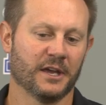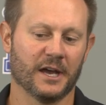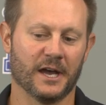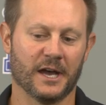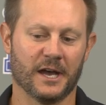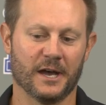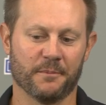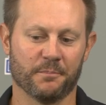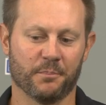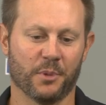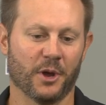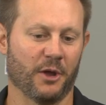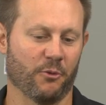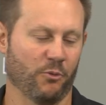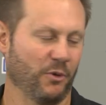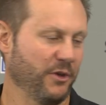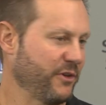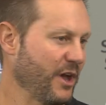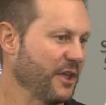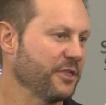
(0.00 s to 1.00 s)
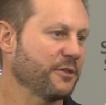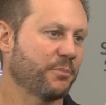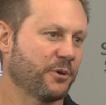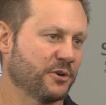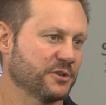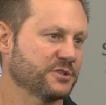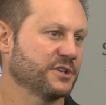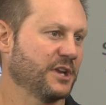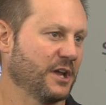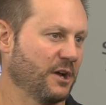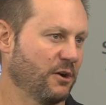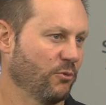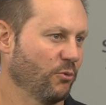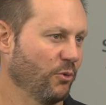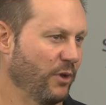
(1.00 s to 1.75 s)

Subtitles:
But we've got the personnel.